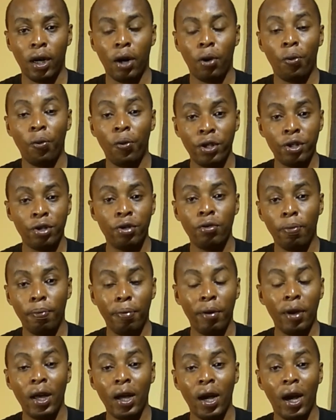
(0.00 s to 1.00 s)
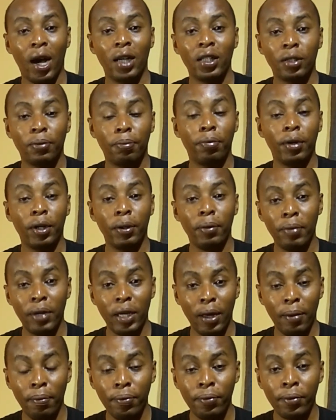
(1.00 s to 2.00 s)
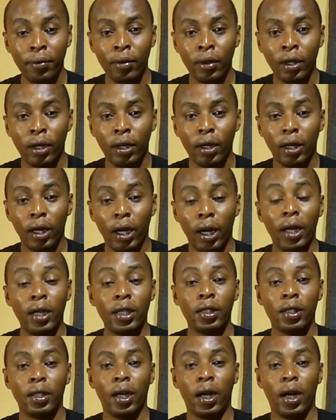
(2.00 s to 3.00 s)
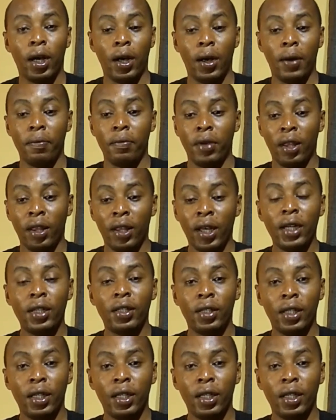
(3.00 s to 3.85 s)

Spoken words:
which you pay as premium, and that